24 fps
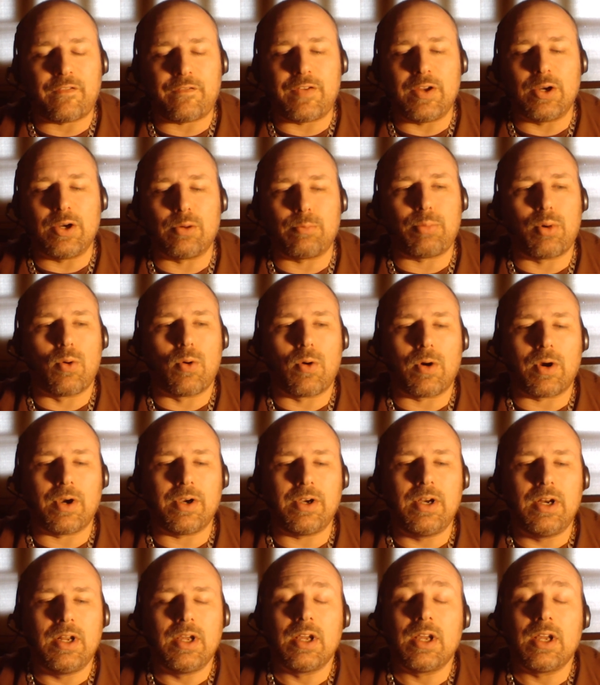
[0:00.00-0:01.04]
fear
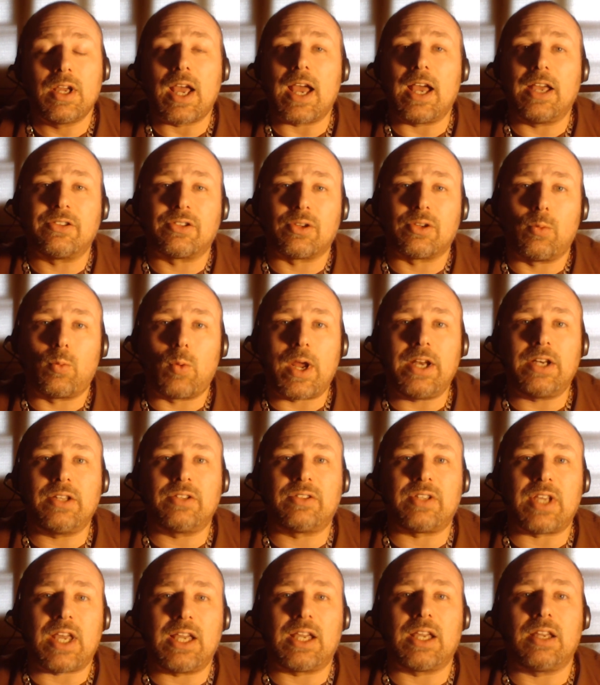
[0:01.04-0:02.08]
porn as a way to
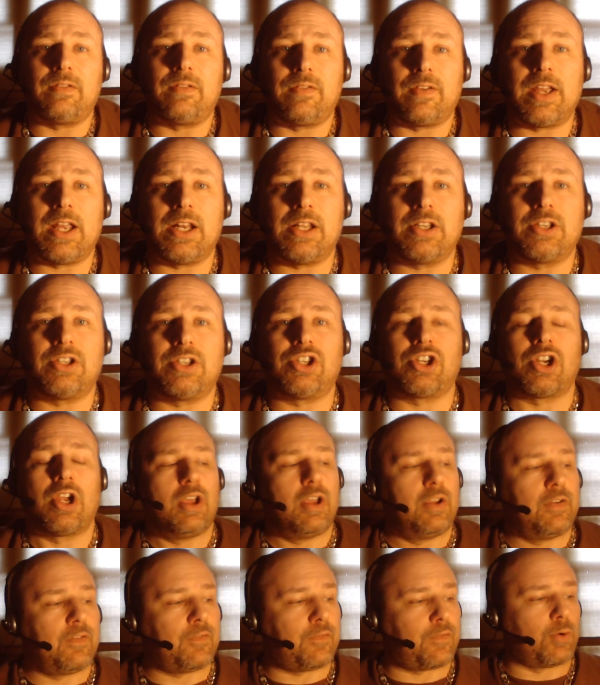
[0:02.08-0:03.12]
take advantage
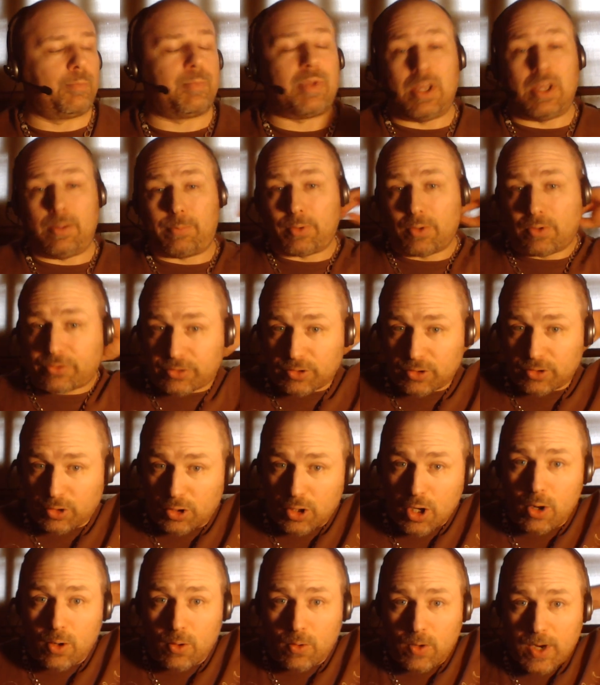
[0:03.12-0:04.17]
for people to
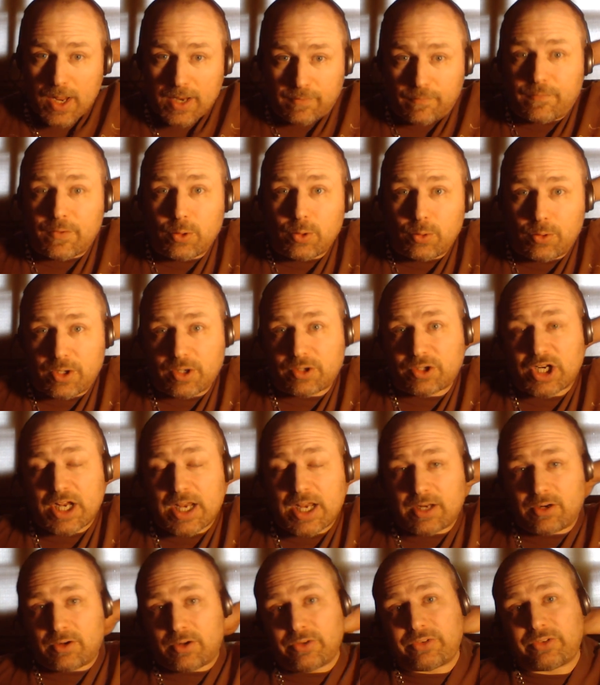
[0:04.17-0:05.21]
go and view their
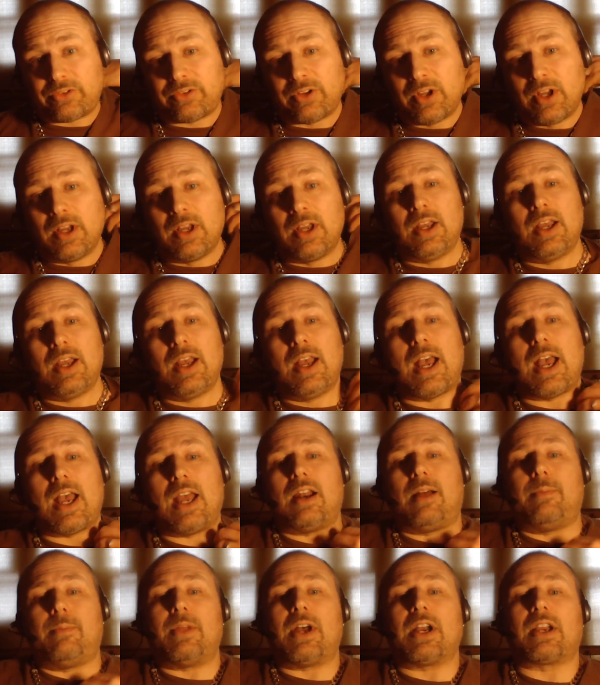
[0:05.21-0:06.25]
channels.
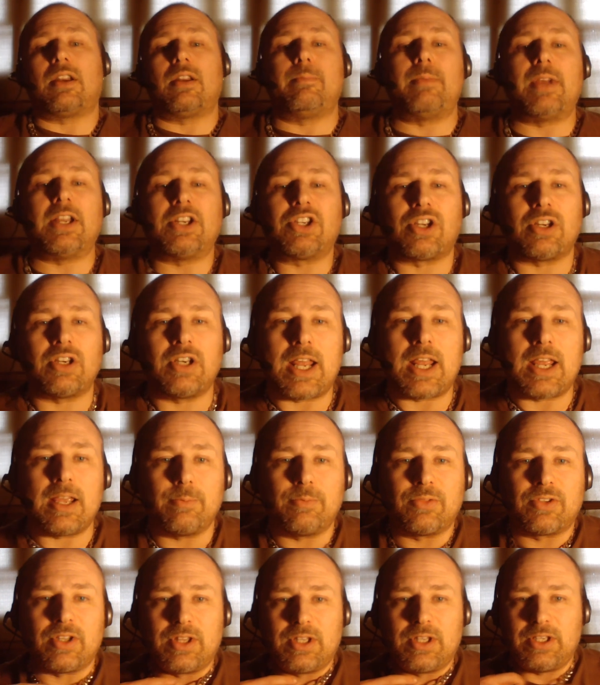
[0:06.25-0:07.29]
And I'm not going to mention
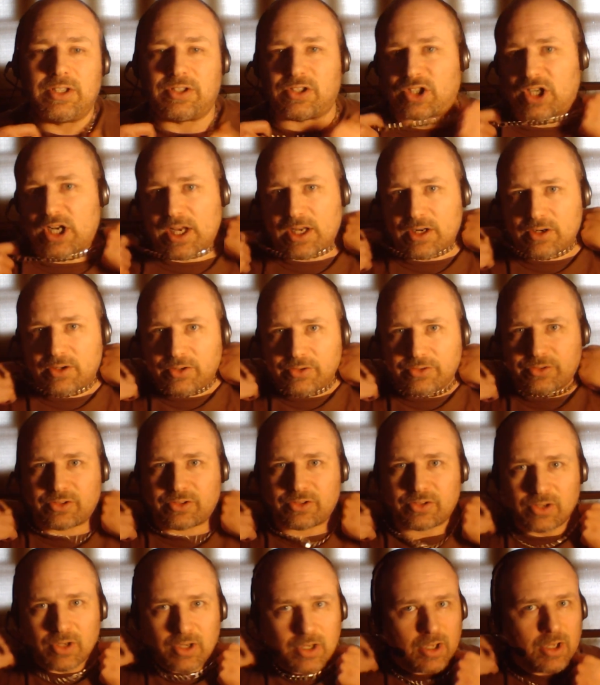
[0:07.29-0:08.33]
names of these
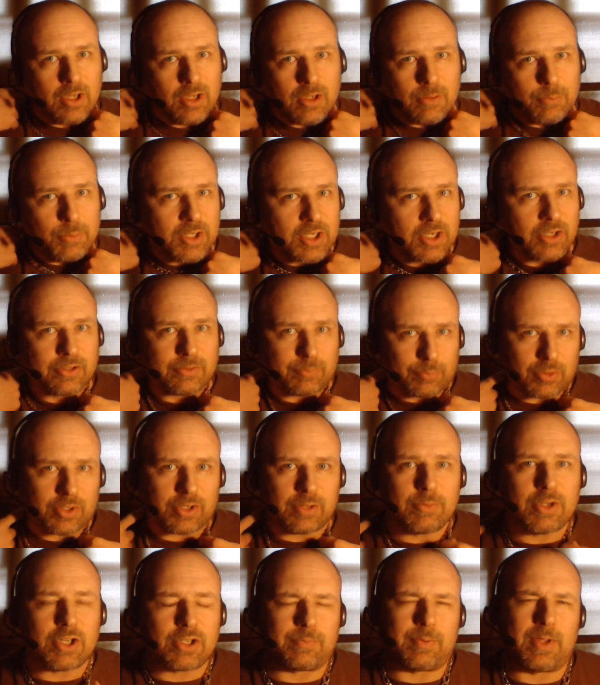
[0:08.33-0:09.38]
channels because
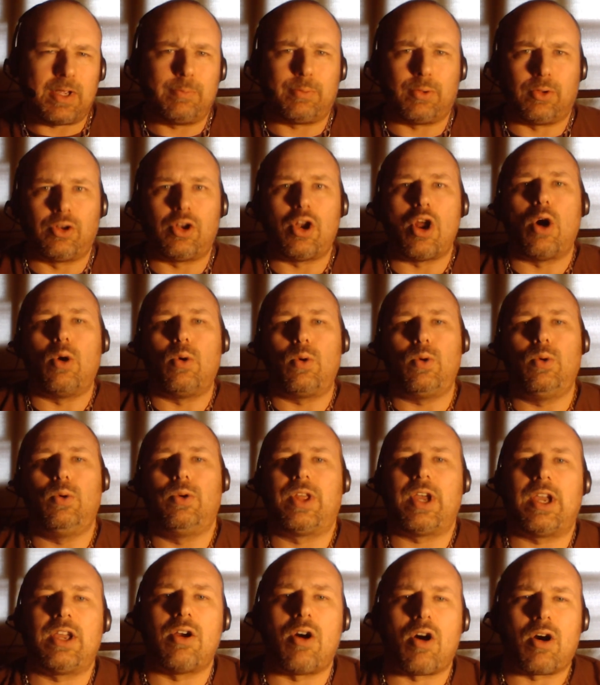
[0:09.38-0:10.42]
pretty much people know who
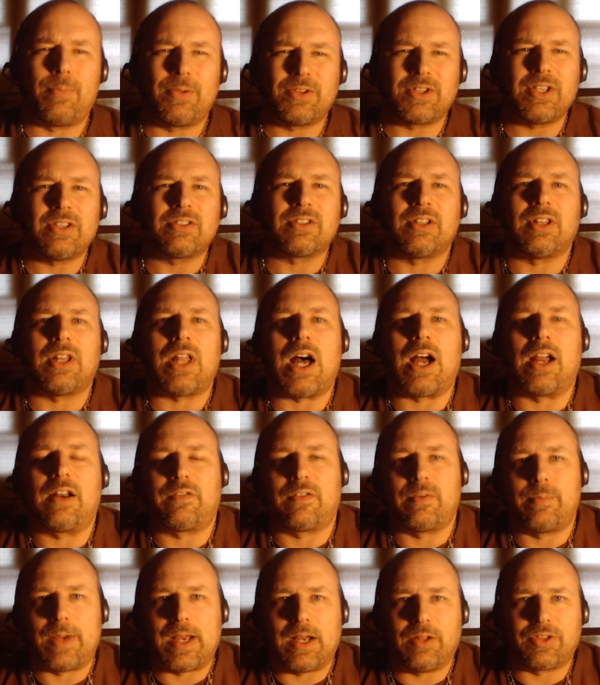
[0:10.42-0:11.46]
they are, but there's a lot of
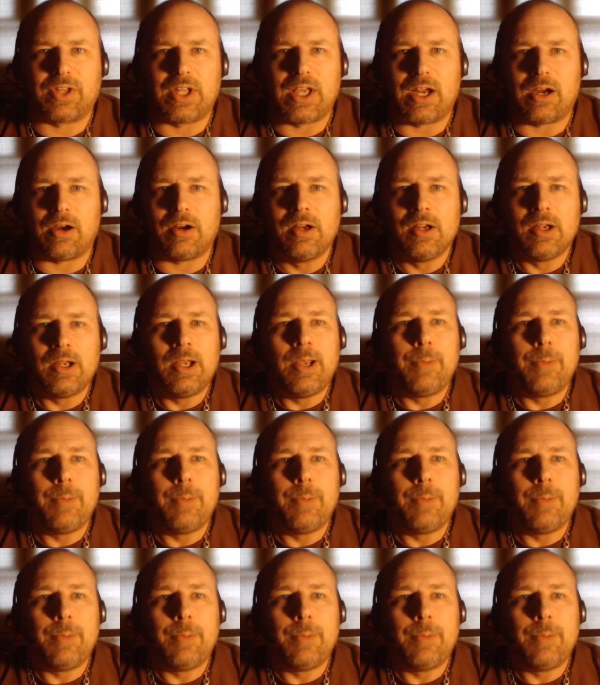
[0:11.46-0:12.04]
them out there.